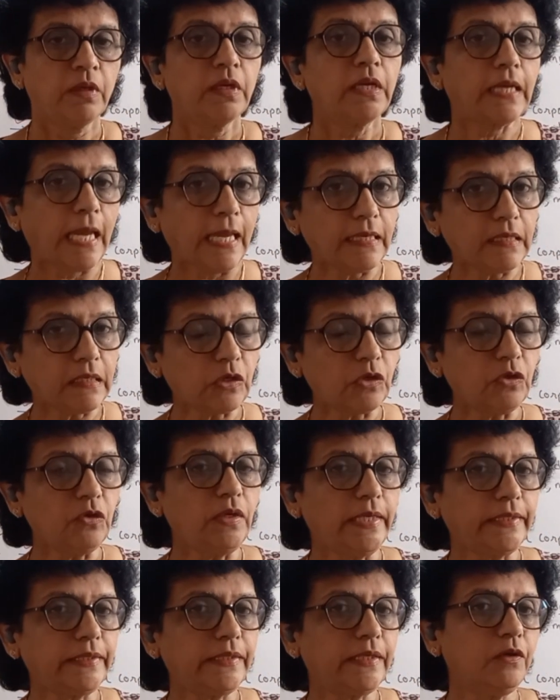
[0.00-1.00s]

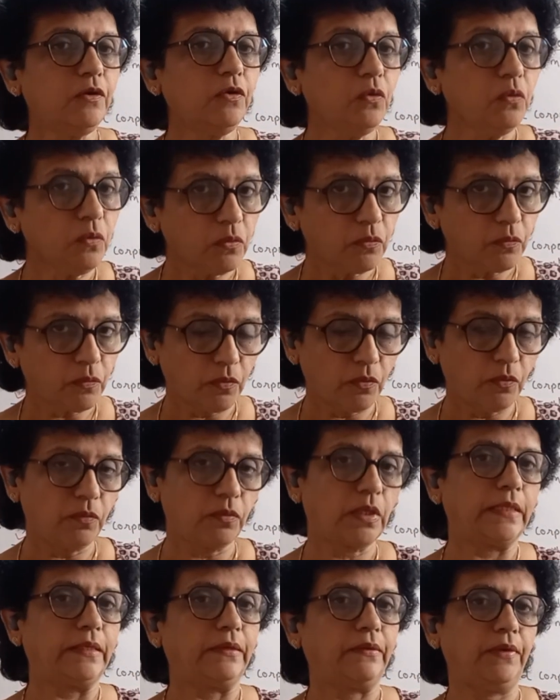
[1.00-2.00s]
calculative
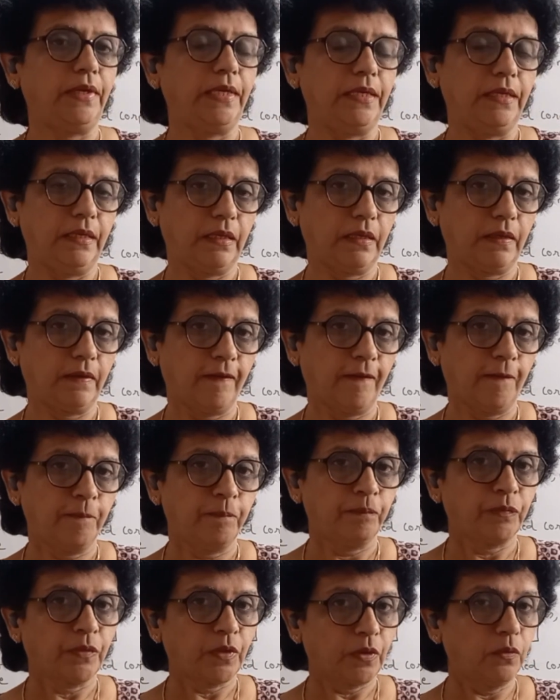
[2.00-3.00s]
trading.
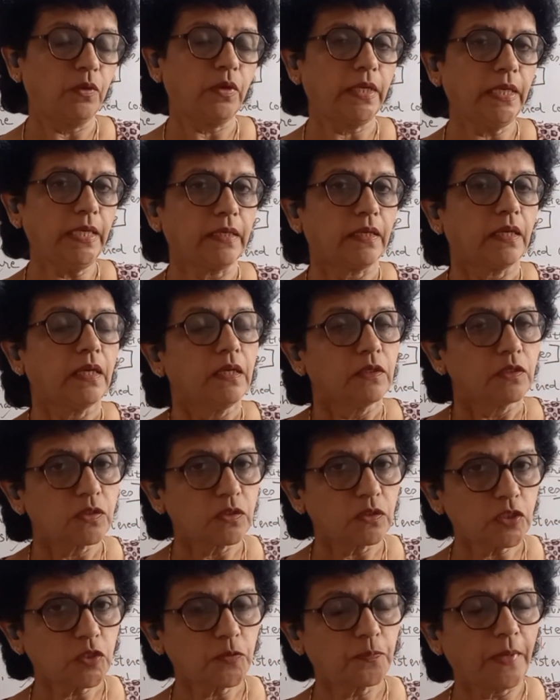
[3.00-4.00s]
Okay,
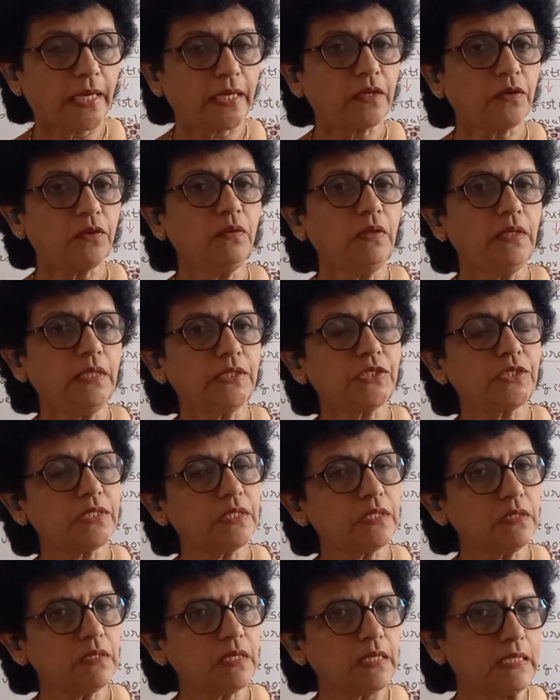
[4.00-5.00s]
so
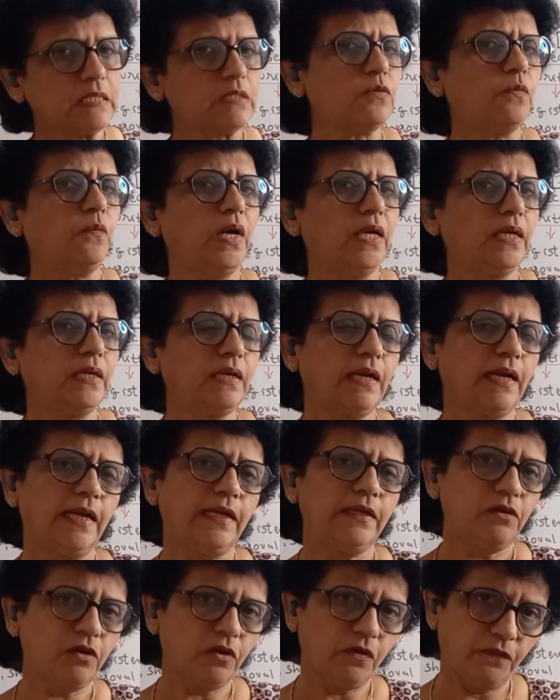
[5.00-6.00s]
speculation is one
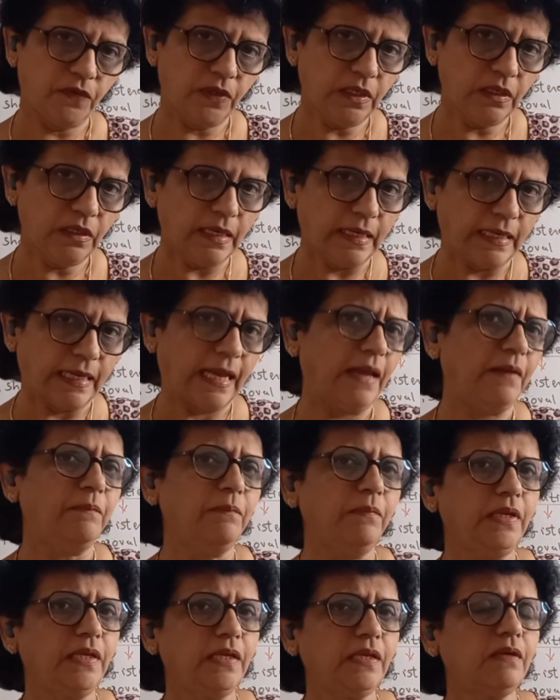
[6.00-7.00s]
kind of a
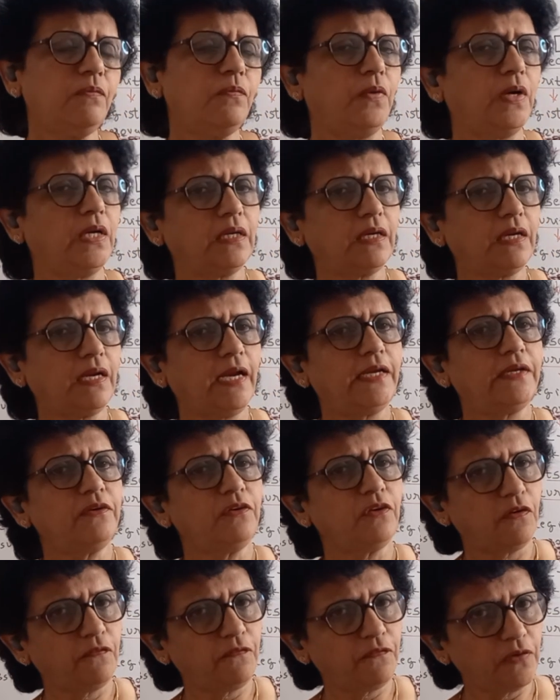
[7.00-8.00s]
gambling, one kind
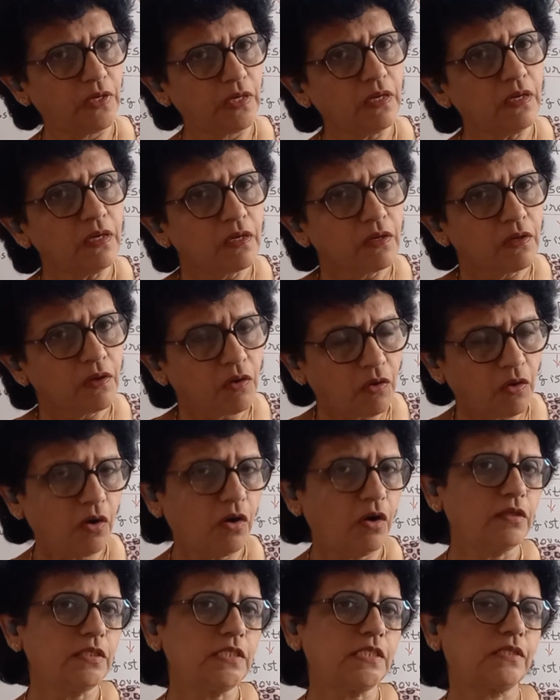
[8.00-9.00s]
of a
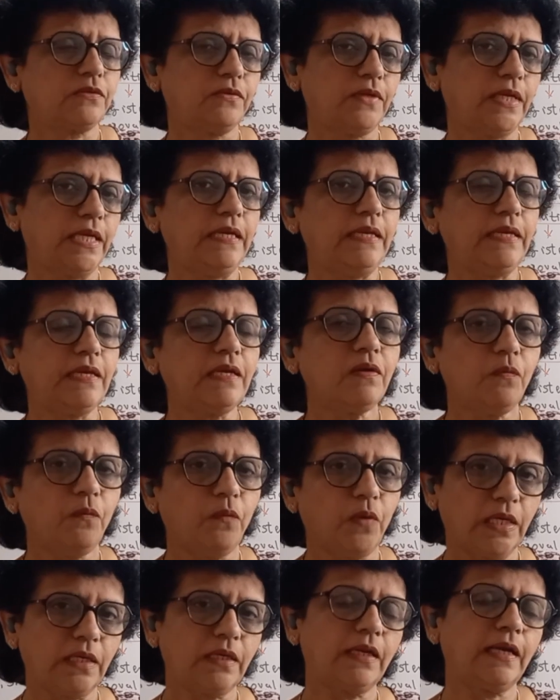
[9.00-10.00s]
horse trading,
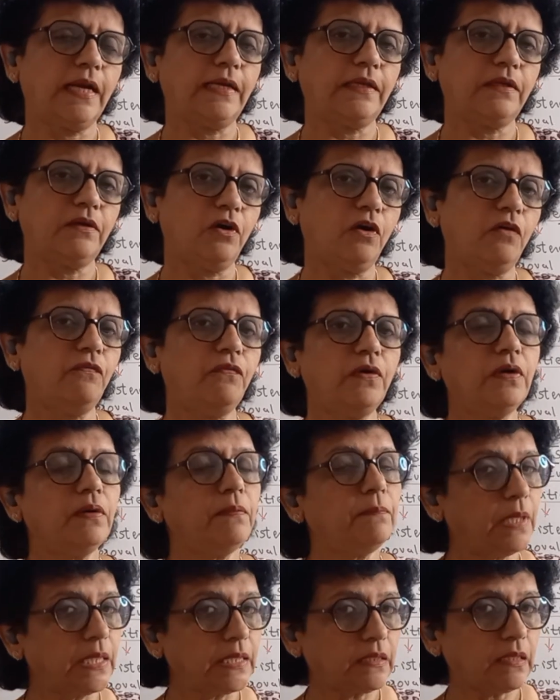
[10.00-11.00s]
one kind of a,
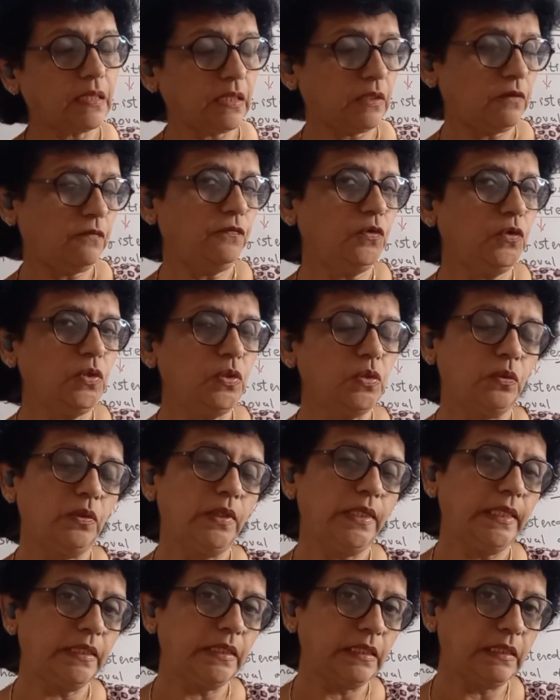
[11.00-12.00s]
but if you do
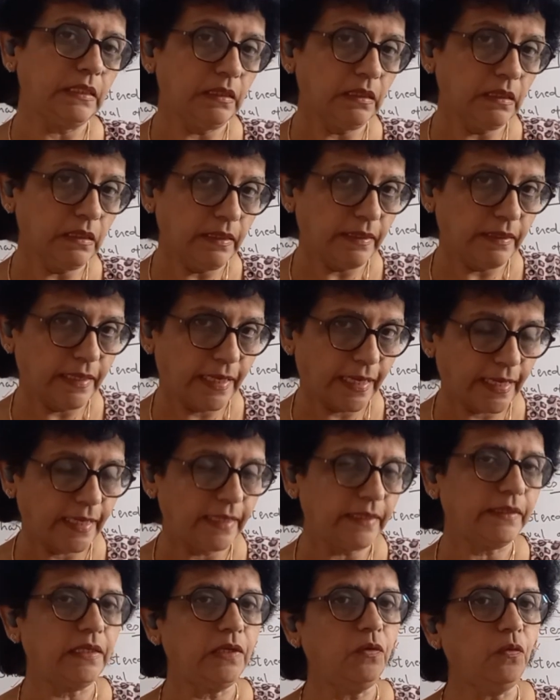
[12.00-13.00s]
it in a
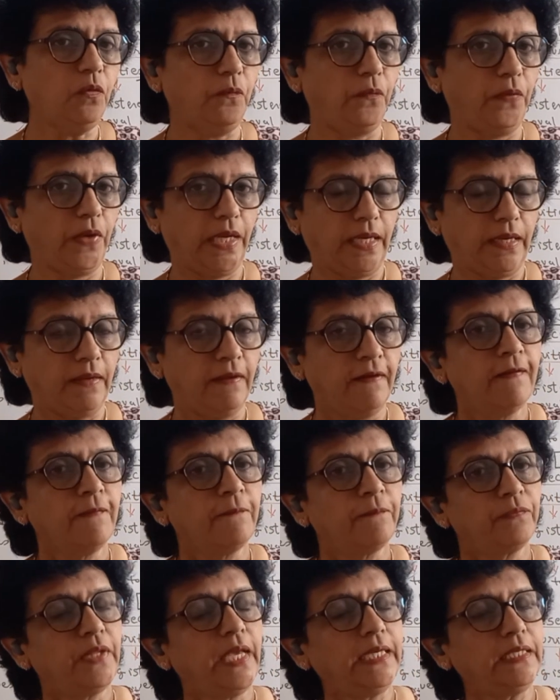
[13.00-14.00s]
negative way,
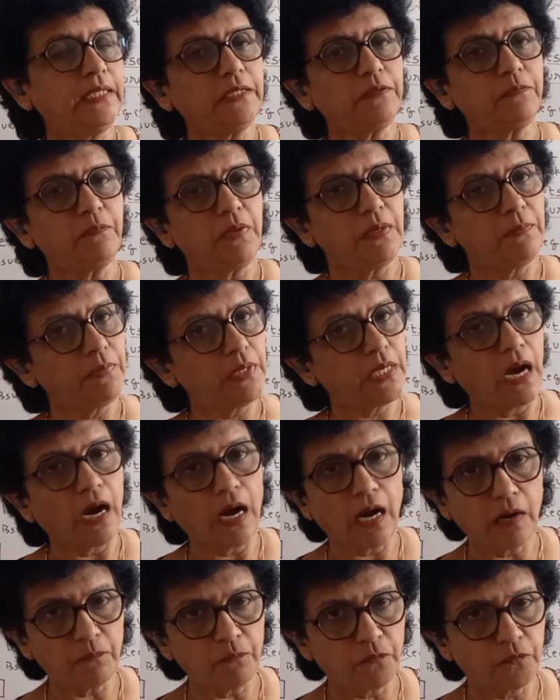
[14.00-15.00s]
then it may be
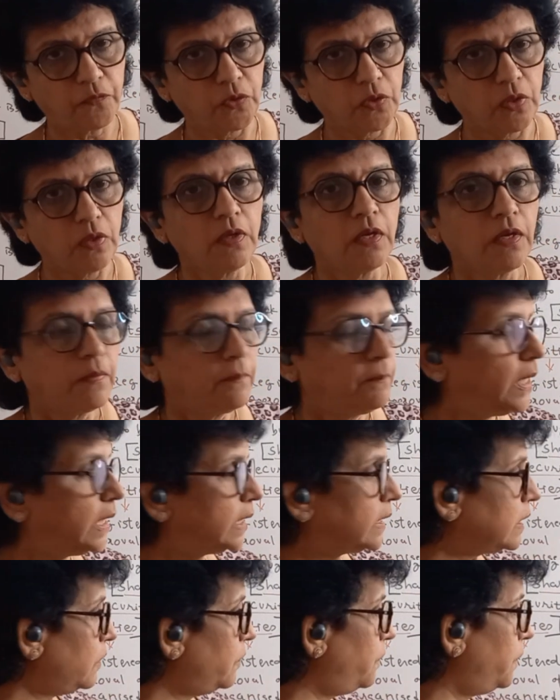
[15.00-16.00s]
harmful.
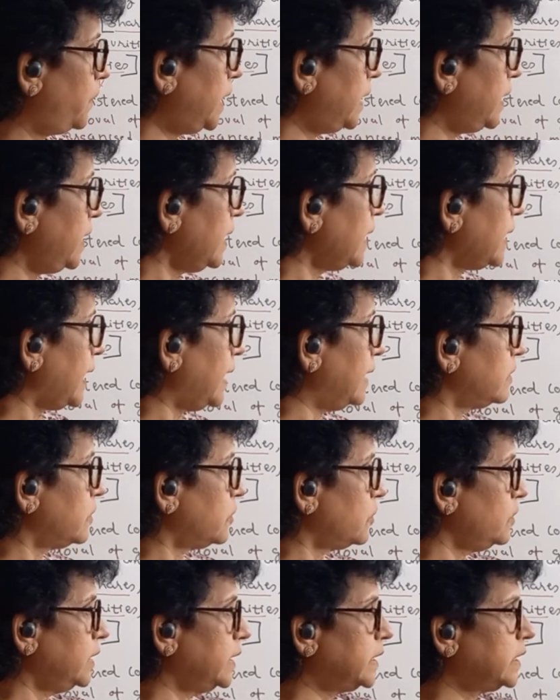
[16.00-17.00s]
But a very
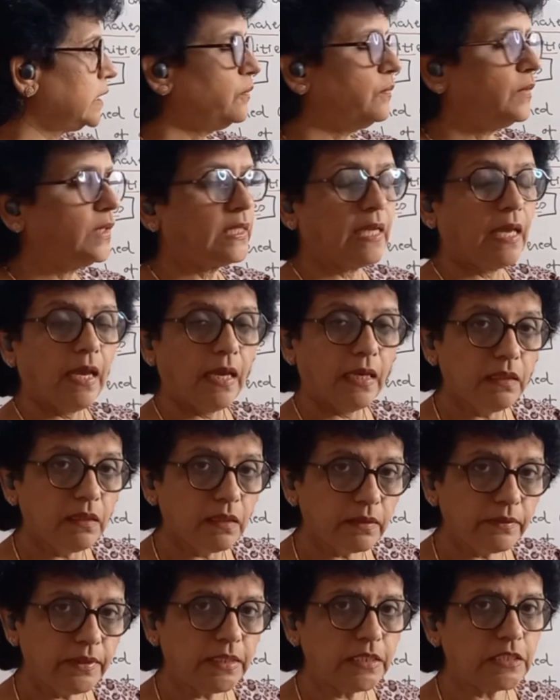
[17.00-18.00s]
calculative and
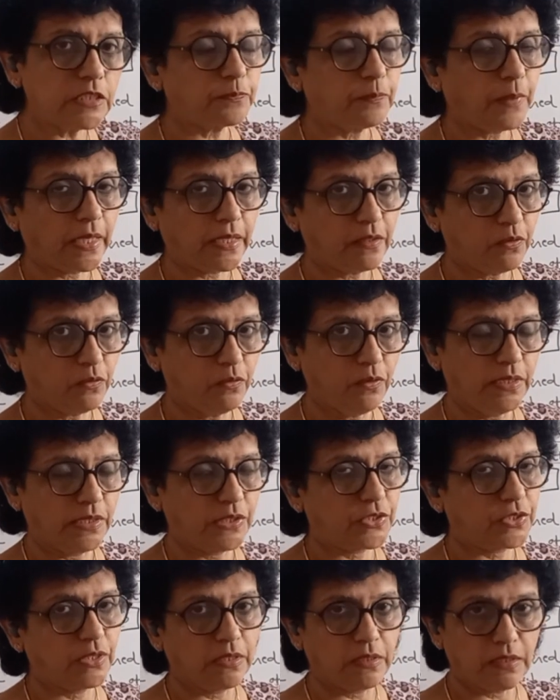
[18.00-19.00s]
healthy
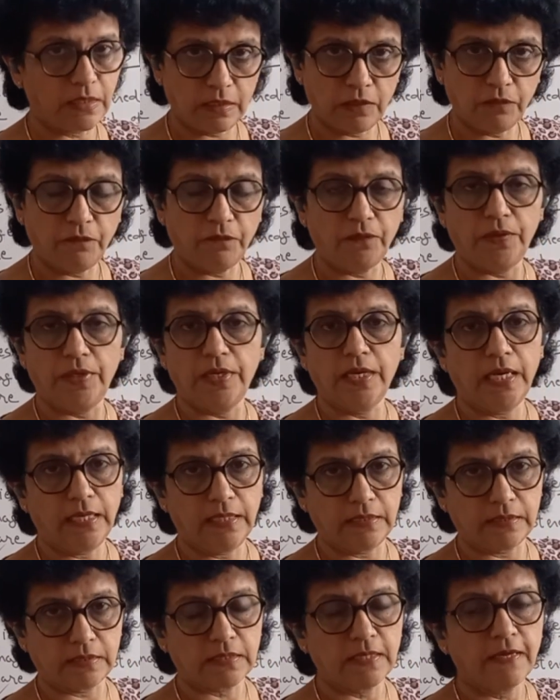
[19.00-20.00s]
speculation if
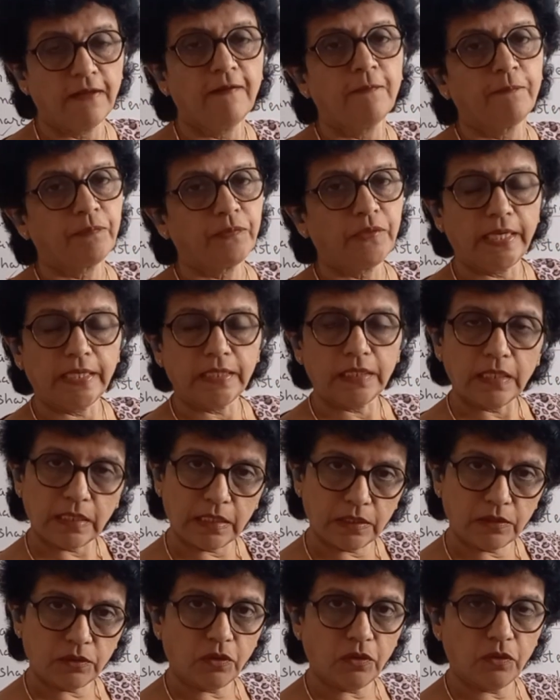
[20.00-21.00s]
does, then
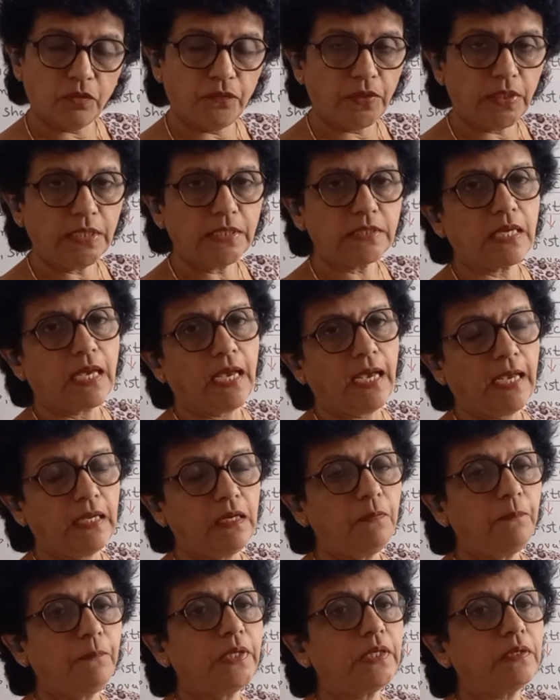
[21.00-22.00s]
it always
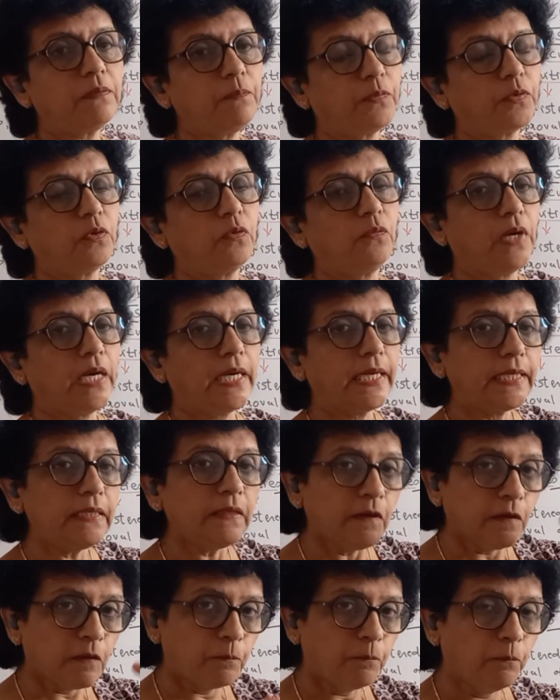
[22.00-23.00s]
help and
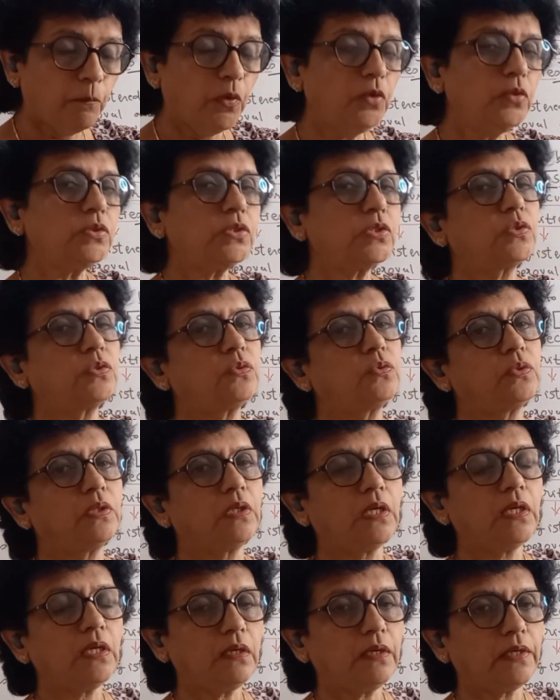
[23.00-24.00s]
provide boost to
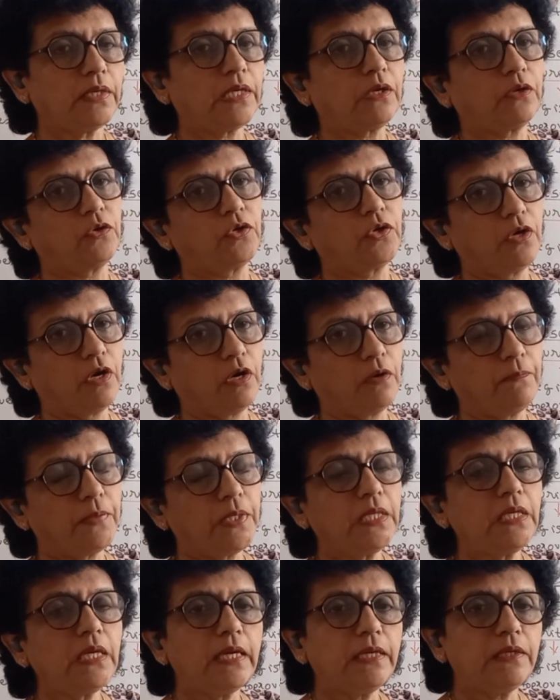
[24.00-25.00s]
the
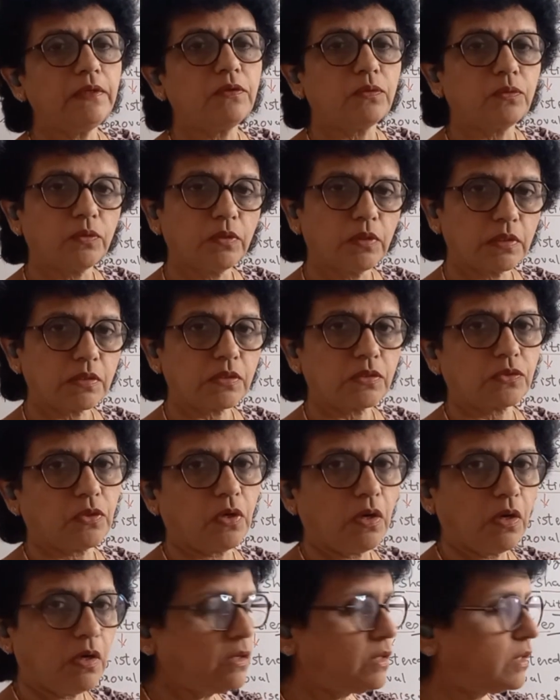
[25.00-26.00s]
economy and to the
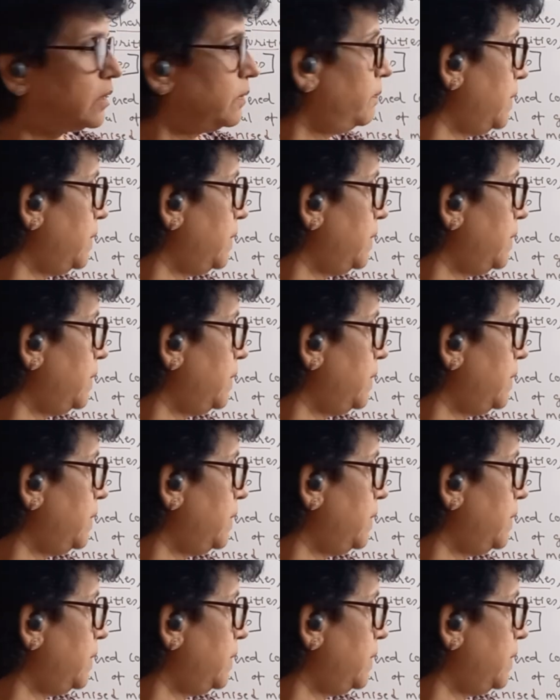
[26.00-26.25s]
stock